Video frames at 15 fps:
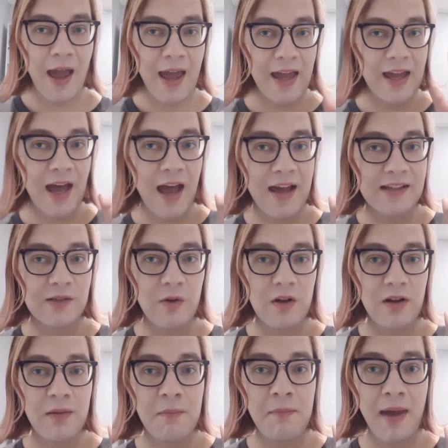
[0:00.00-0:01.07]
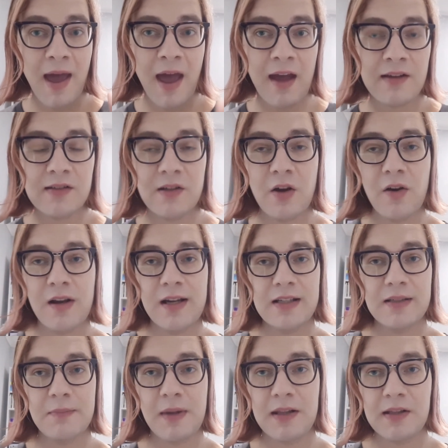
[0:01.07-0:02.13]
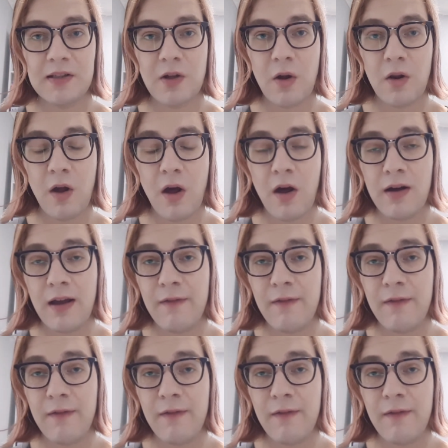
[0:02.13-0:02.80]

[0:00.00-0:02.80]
Hey guys, welcome back. Sorry it's been so long.